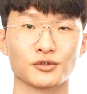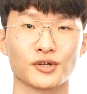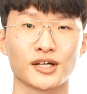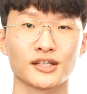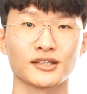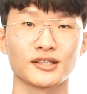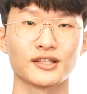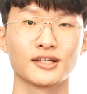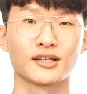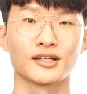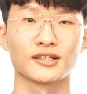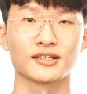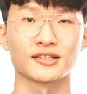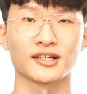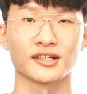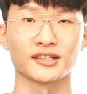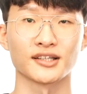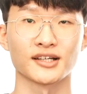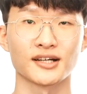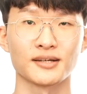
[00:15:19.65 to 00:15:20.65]
be
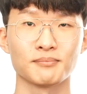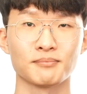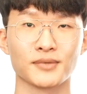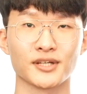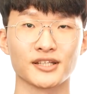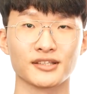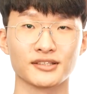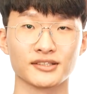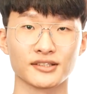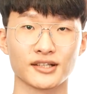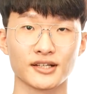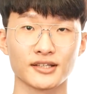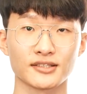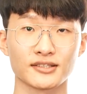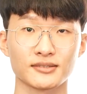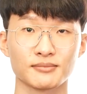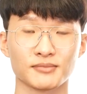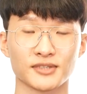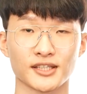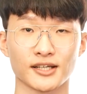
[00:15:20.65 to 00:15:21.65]
supported by
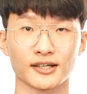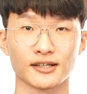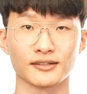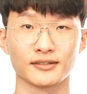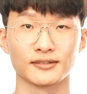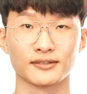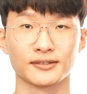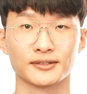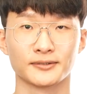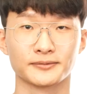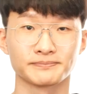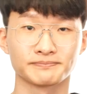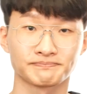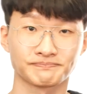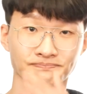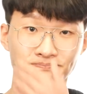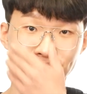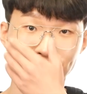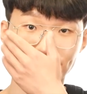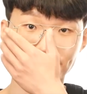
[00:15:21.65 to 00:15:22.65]
IDEs like WebStorm
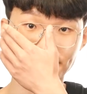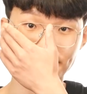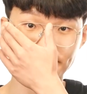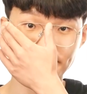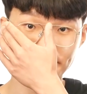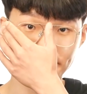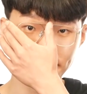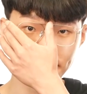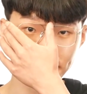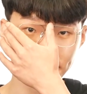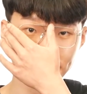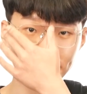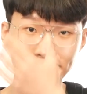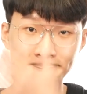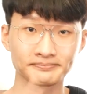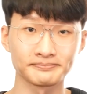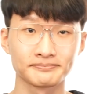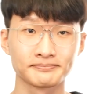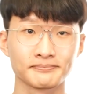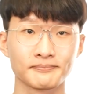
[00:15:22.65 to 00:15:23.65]
and VS
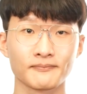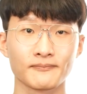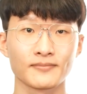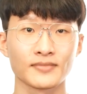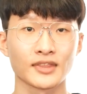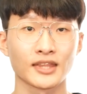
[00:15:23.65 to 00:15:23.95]
Code.